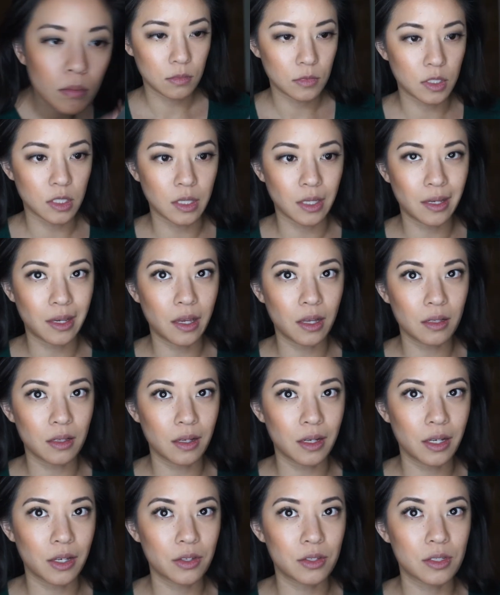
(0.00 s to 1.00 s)
Did they get
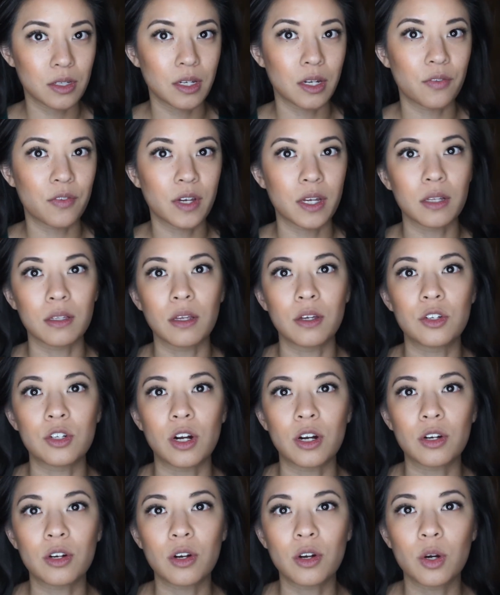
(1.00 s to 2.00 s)
like significantly
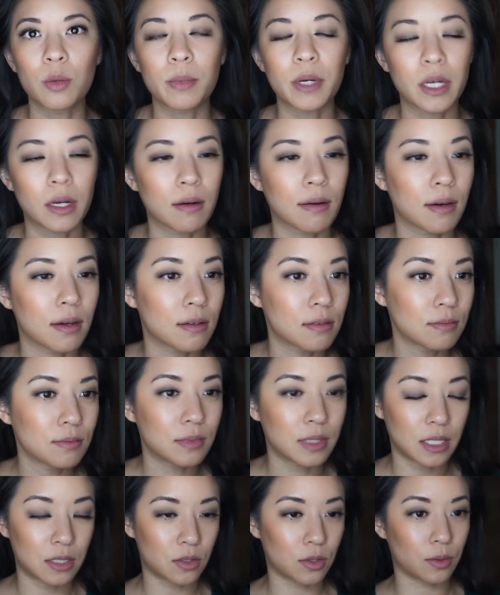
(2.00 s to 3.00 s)
darker? Oh my god,
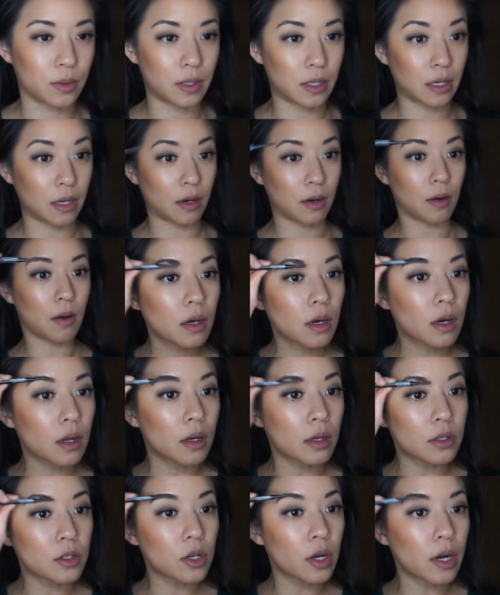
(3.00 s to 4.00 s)
they totally did. I'm
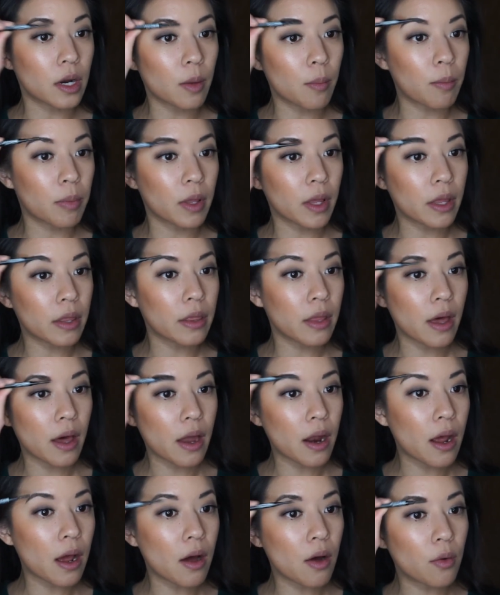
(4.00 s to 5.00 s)
gonna try to blend
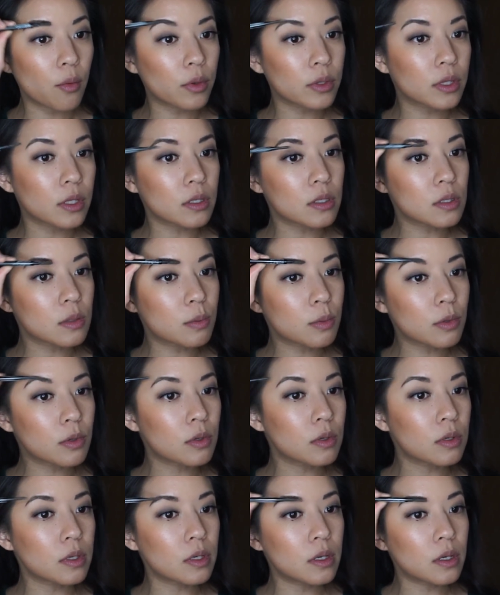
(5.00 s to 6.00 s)
that out with the
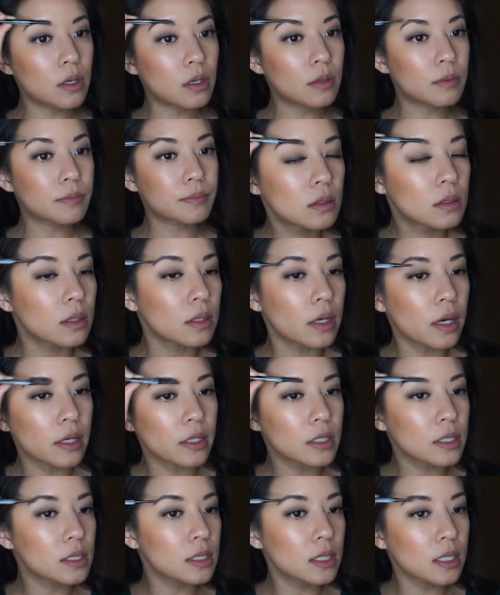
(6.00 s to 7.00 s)
spoolie. Yeah, I
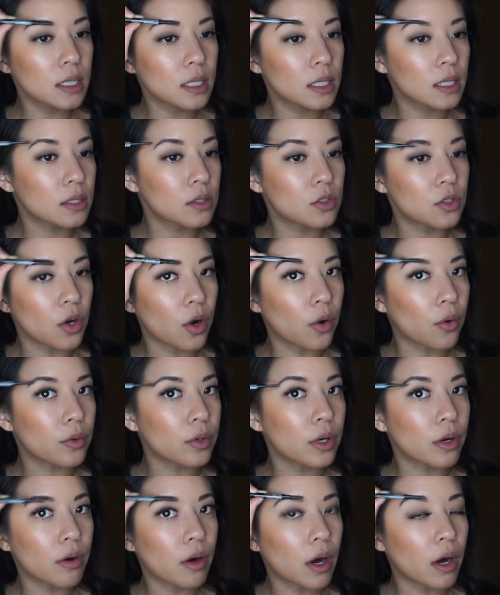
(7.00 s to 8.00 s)
just like don't
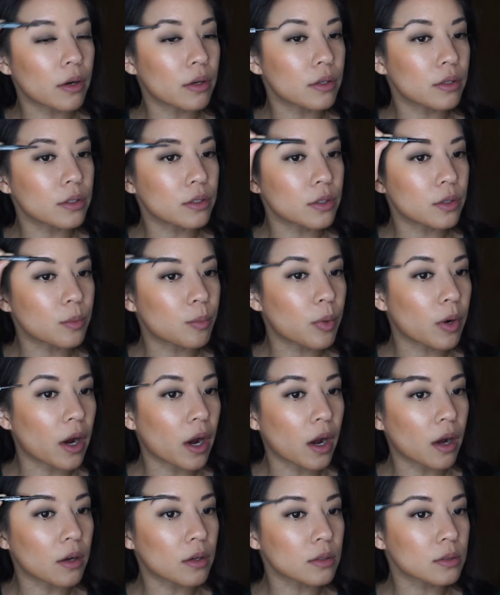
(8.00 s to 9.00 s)
know how to do
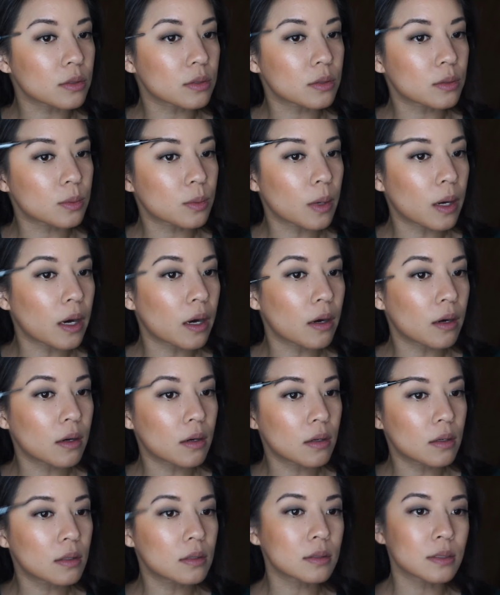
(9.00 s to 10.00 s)
brows
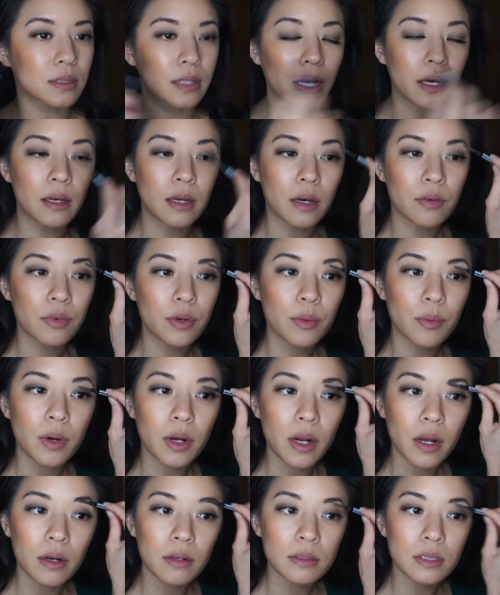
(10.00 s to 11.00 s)
well like
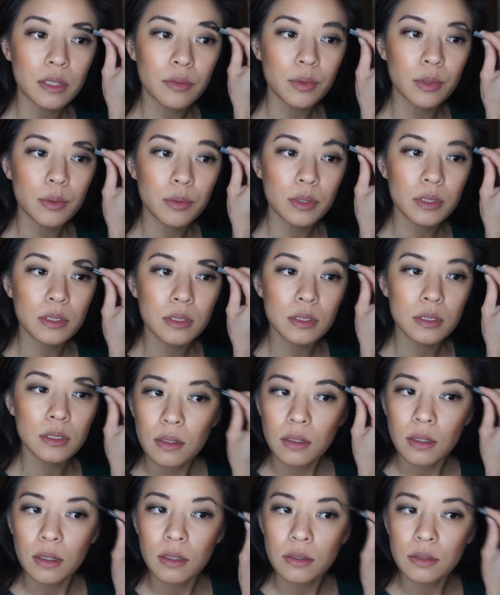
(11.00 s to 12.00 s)
everyone else.
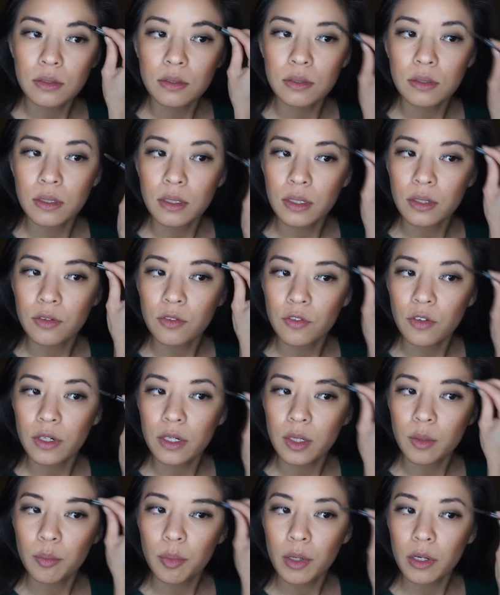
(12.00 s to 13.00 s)
Everyone's looks like
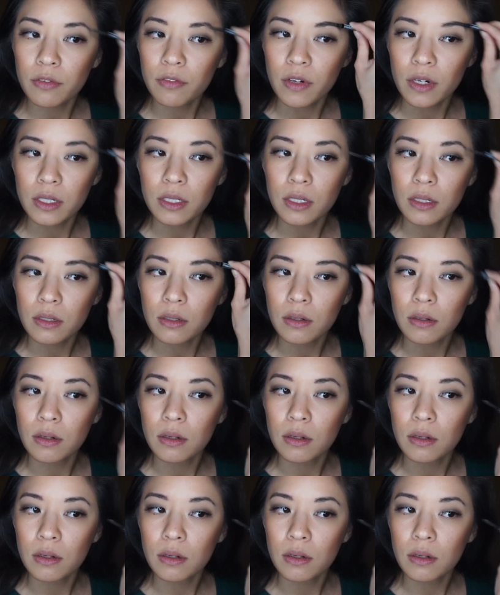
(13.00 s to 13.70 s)
freaking perfect. I don't